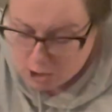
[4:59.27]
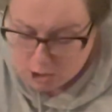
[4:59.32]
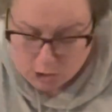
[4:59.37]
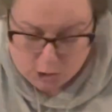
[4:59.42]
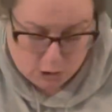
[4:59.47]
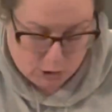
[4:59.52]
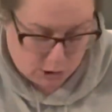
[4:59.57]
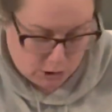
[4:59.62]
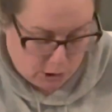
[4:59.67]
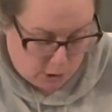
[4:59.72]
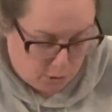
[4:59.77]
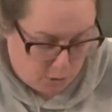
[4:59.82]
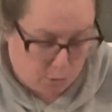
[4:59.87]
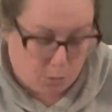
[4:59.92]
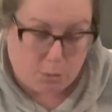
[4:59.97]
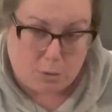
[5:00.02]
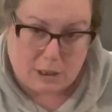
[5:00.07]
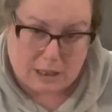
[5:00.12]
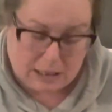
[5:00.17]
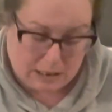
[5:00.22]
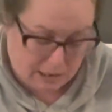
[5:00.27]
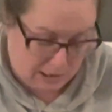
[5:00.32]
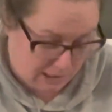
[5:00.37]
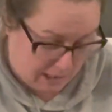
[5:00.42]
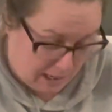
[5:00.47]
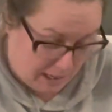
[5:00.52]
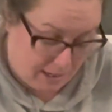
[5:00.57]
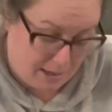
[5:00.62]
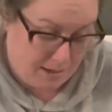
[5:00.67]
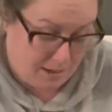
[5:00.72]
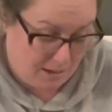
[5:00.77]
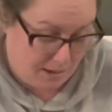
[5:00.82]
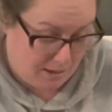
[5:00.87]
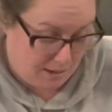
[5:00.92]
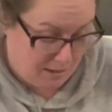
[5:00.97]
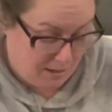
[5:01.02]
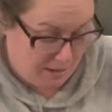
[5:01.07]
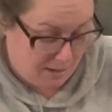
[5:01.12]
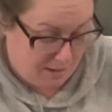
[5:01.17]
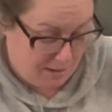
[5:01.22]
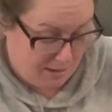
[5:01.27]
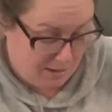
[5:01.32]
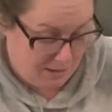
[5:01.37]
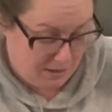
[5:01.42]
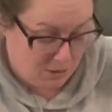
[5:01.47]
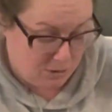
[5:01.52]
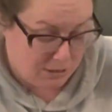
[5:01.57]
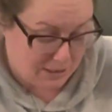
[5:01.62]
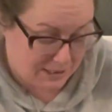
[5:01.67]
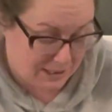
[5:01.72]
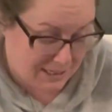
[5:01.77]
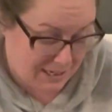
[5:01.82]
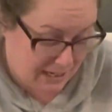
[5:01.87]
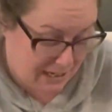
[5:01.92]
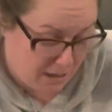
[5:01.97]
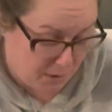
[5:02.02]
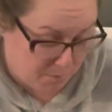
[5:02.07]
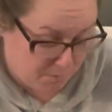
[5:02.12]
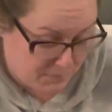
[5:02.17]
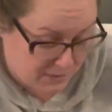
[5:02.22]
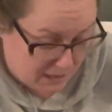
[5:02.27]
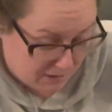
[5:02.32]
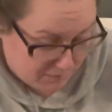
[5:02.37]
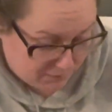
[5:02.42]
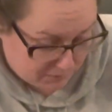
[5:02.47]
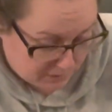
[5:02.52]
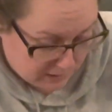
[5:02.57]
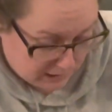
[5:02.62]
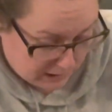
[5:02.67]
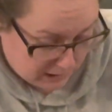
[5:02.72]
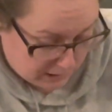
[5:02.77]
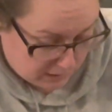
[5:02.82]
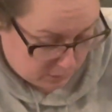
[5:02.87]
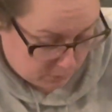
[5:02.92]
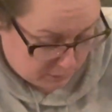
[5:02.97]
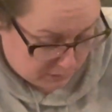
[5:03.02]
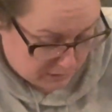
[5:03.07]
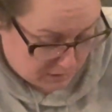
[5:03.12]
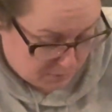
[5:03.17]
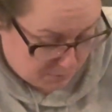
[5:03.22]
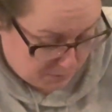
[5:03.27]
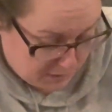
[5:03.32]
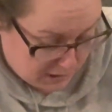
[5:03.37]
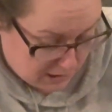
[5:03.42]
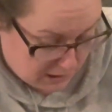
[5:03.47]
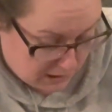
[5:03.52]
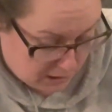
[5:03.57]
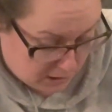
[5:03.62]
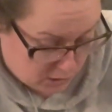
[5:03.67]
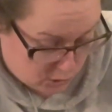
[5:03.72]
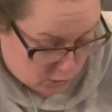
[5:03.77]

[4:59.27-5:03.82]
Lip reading: So you can see I'm definitely going to be